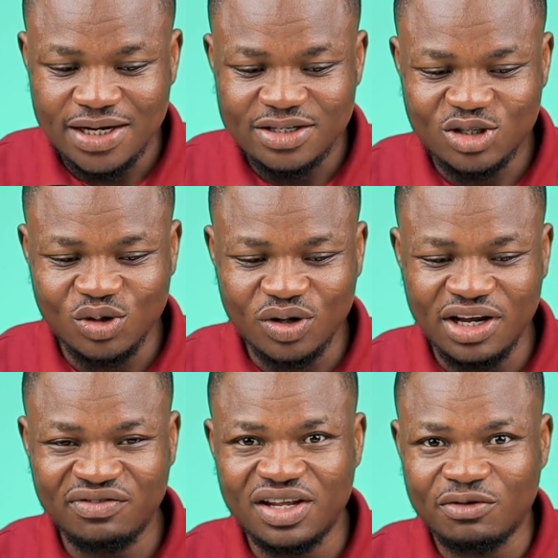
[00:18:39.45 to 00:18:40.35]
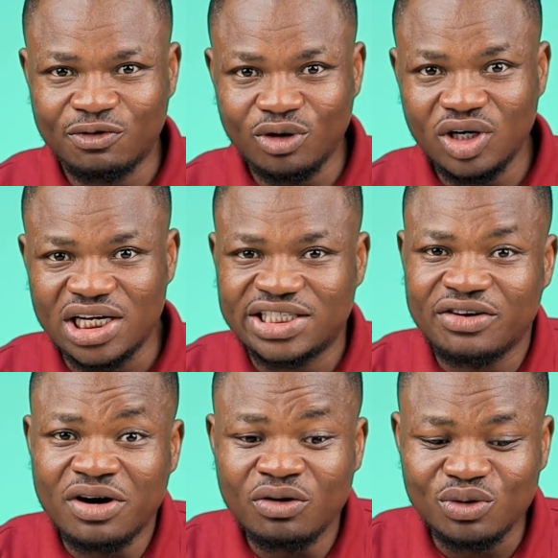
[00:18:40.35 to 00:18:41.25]
So if they follow the
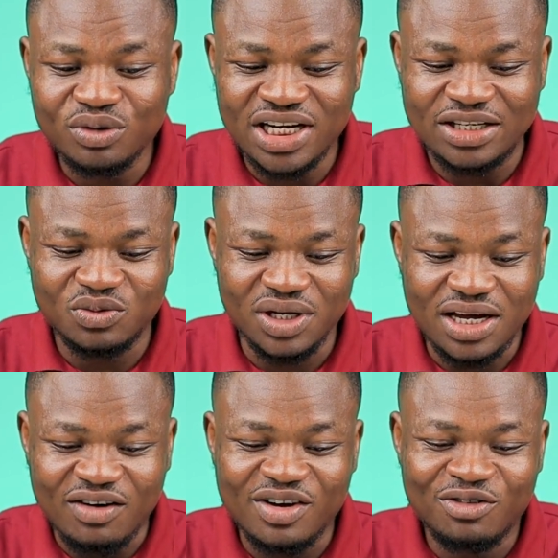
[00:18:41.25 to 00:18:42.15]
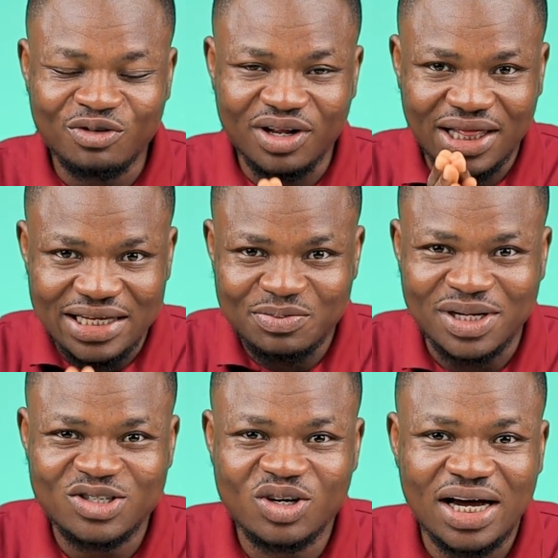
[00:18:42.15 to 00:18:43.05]
general rule that we covered for this
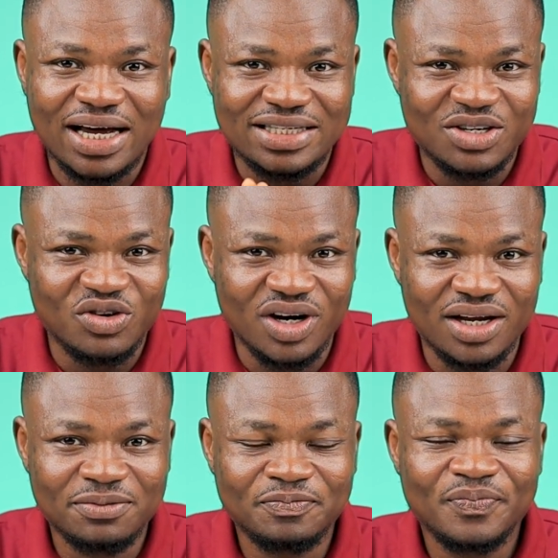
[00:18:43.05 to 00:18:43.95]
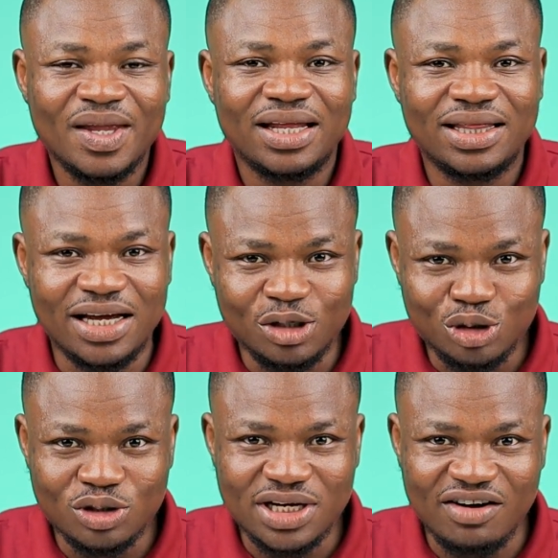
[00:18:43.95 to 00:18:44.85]
particular category, then you
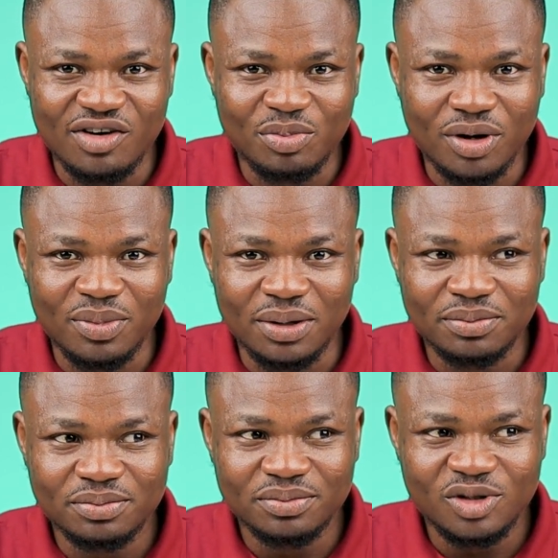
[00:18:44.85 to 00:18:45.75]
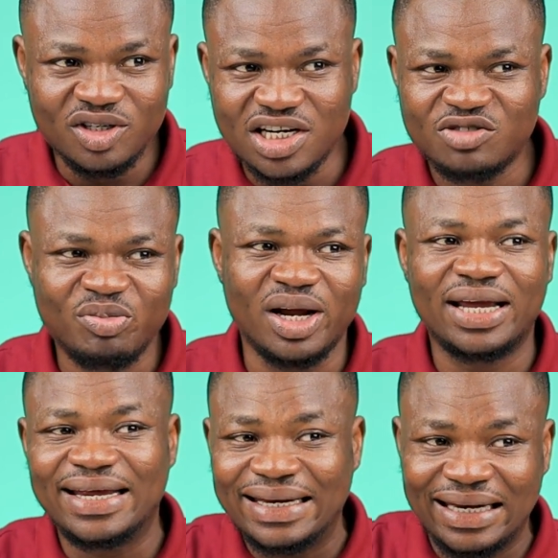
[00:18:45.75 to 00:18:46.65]
don't have a problem. You just
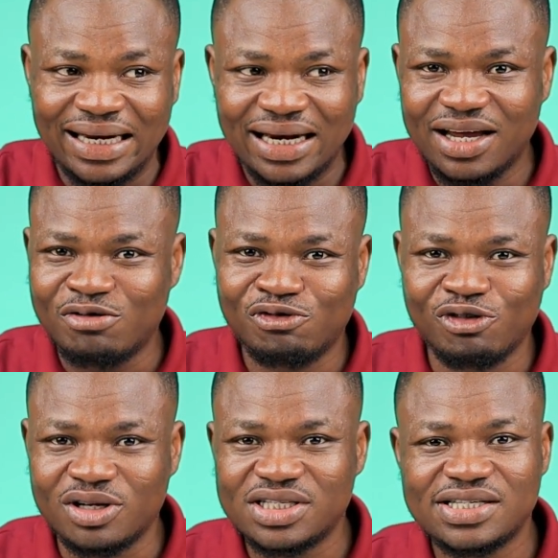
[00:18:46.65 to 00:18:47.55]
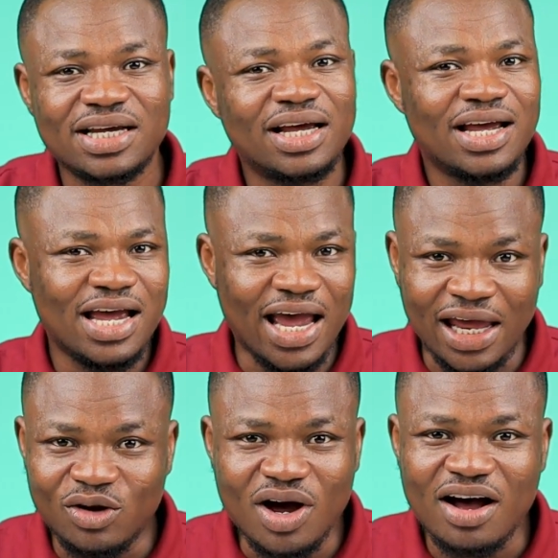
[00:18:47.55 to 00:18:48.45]
bring in front
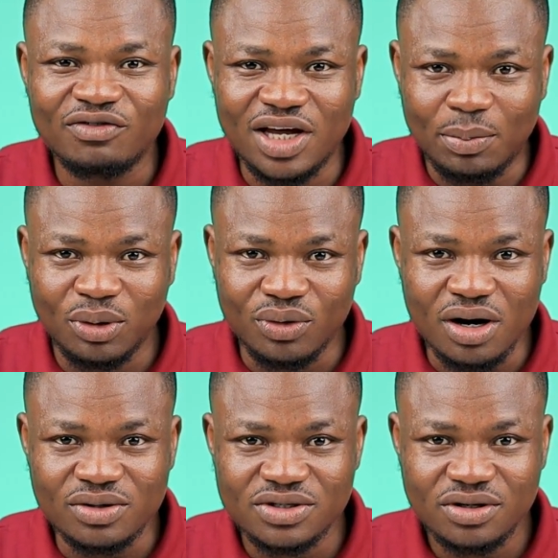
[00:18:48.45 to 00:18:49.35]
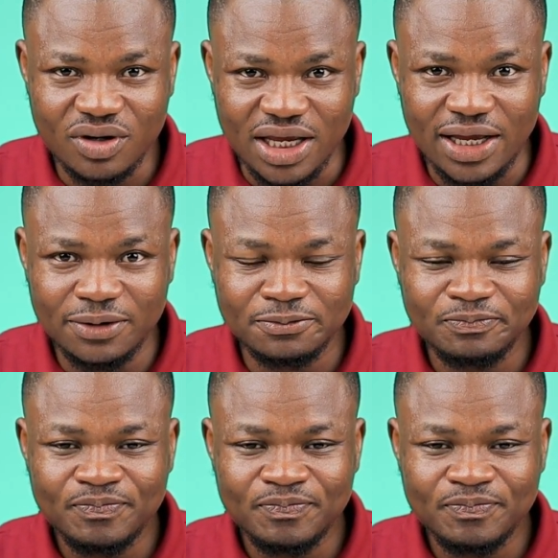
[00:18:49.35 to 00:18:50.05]
and you have their plurals, okay?